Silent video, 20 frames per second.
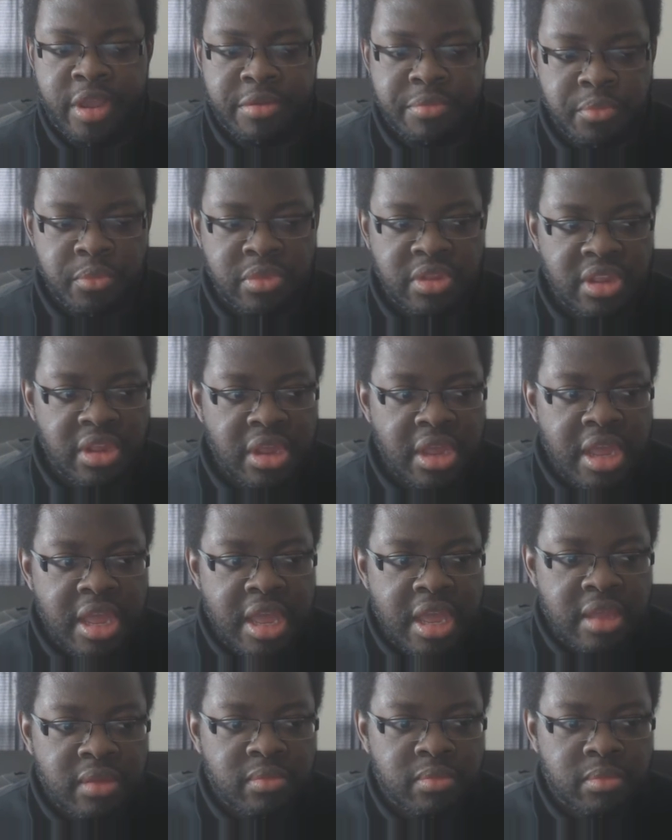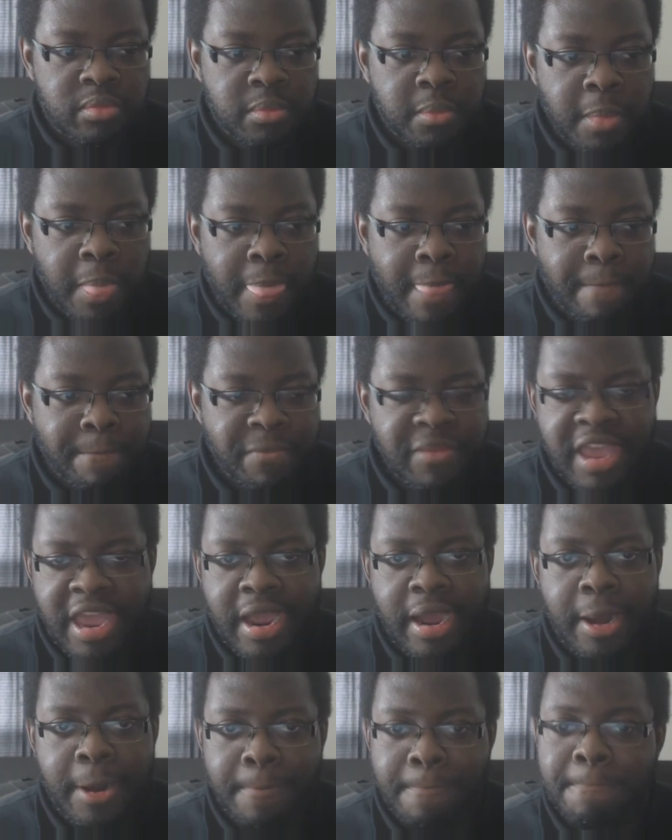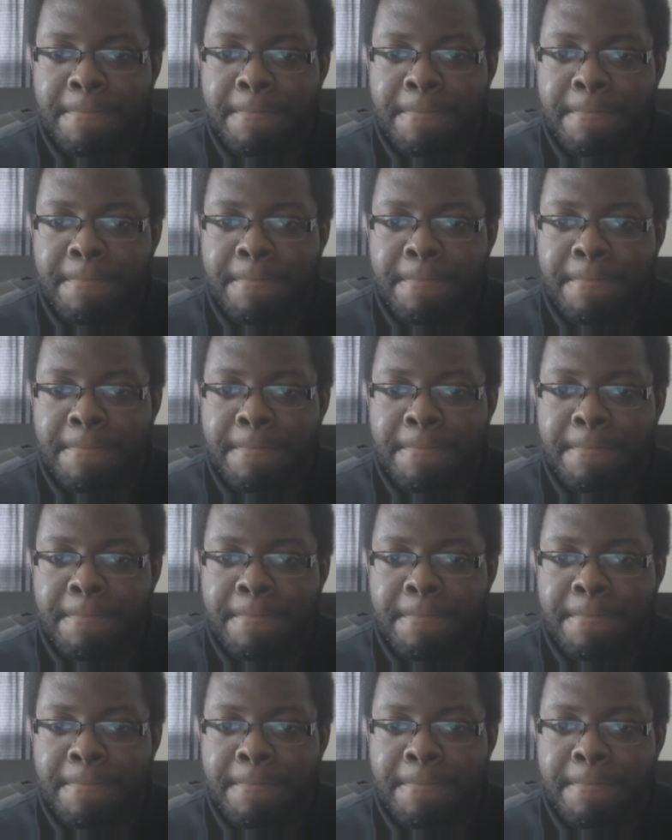it. Yeah.